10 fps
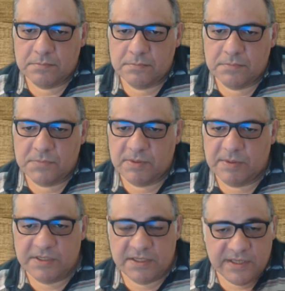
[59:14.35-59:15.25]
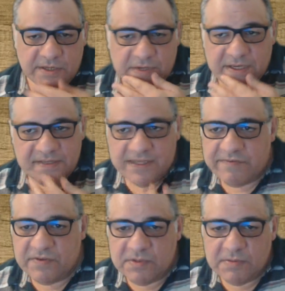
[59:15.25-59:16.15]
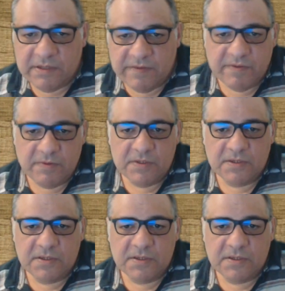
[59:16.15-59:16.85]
I suppose you can take on a7 as well if he wants.